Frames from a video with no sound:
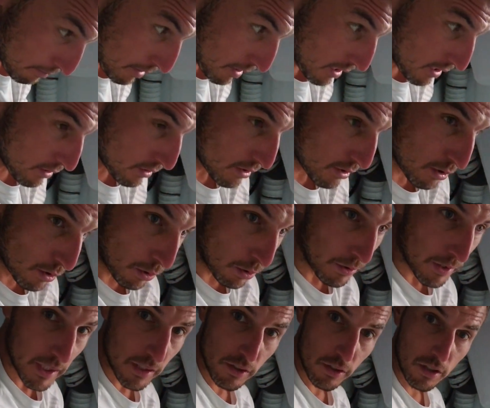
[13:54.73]
be either a
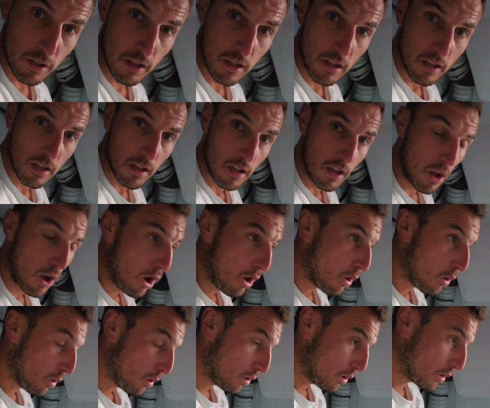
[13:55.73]
storage
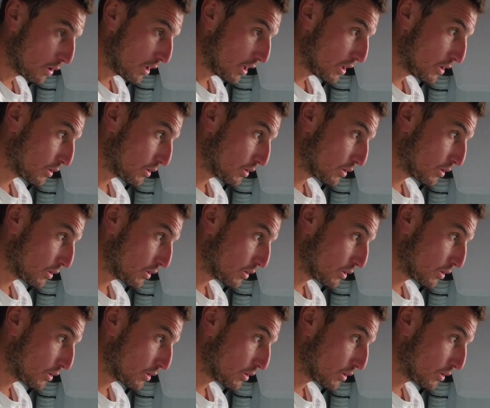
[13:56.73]
or